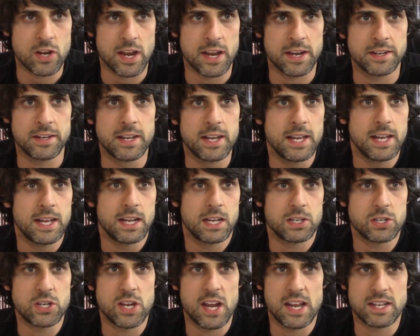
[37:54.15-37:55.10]
And
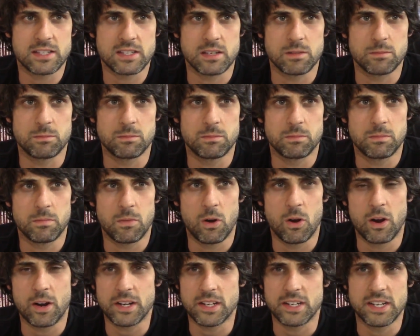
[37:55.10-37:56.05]
she has some
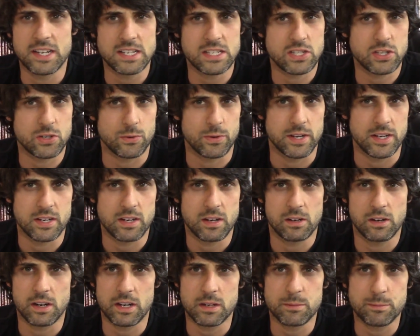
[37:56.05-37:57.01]
haunted history,
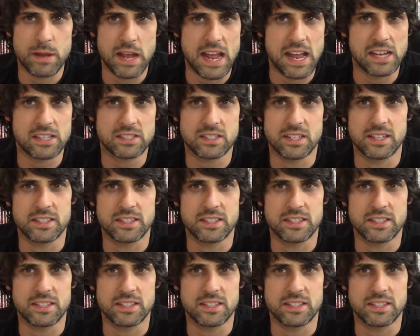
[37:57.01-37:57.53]
haunted past.